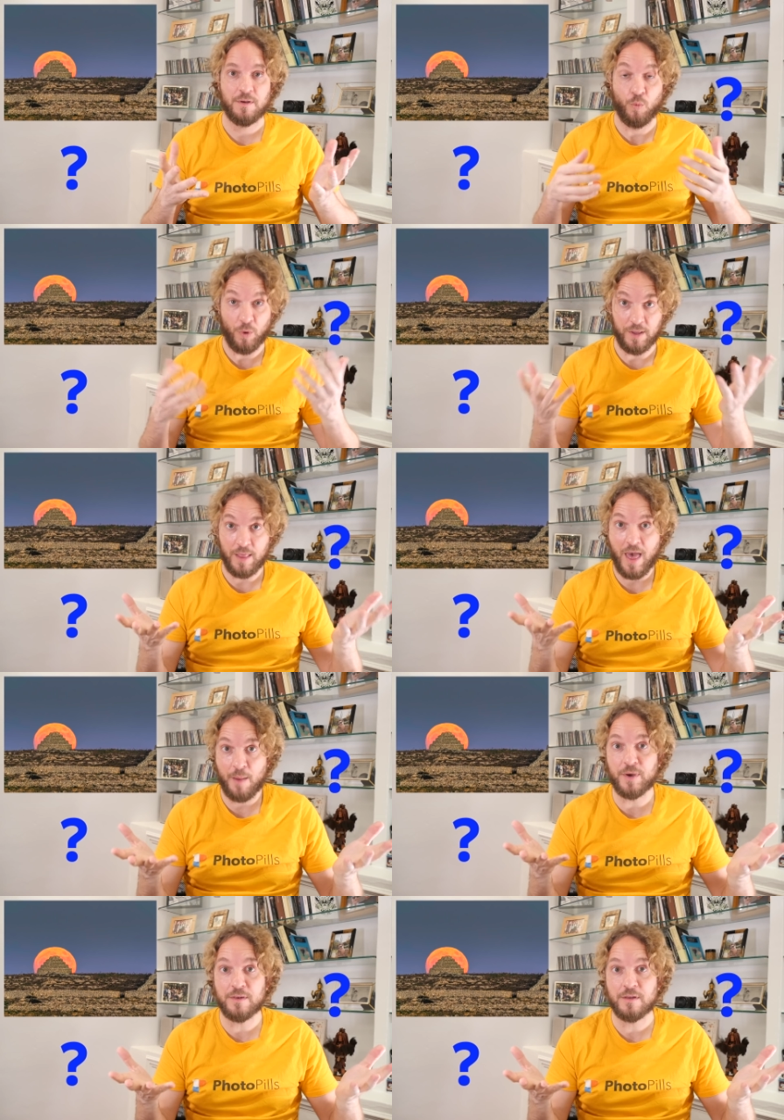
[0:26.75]
Will it
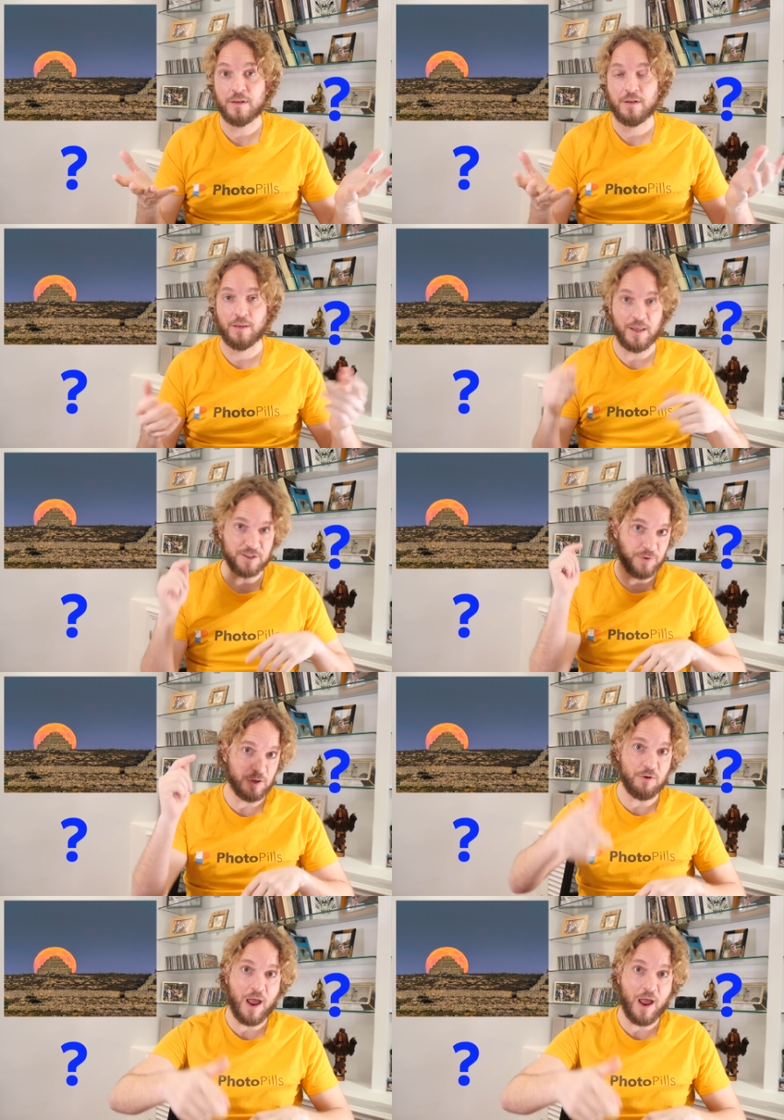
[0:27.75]
happen? Let's figure